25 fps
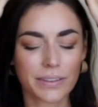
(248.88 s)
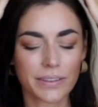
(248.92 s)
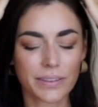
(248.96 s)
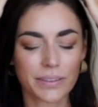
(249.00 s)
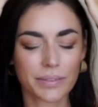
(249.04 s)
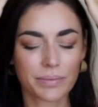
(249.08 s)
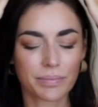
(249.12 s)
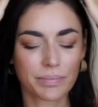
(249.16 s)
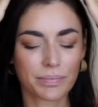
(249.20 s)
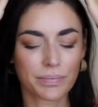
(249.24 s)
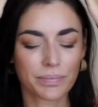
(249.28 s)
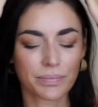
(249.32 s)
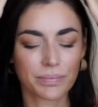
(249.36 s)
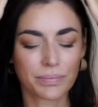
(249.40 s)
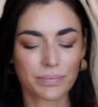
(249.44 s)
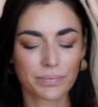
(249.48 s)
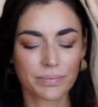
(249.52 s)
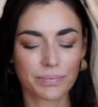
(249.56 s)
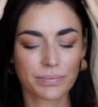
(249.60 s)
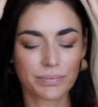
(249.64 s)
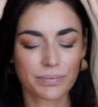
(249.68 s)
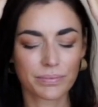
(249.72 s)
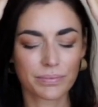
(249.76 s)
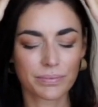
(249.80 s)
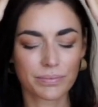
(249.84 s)

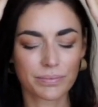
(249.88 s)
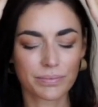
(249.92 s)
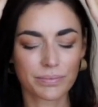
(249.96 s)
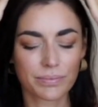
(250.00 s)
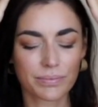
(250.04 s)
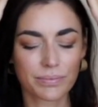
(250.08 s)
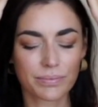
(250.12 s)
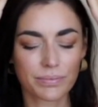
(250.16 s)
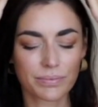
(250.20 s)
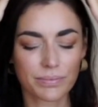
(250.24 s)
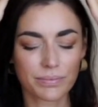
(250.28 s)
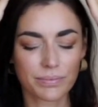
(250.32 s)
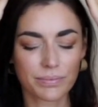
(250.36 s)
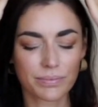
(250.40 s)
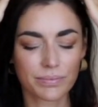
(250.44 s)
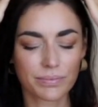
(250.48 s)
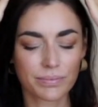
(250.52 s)
No one is speaking in this clip.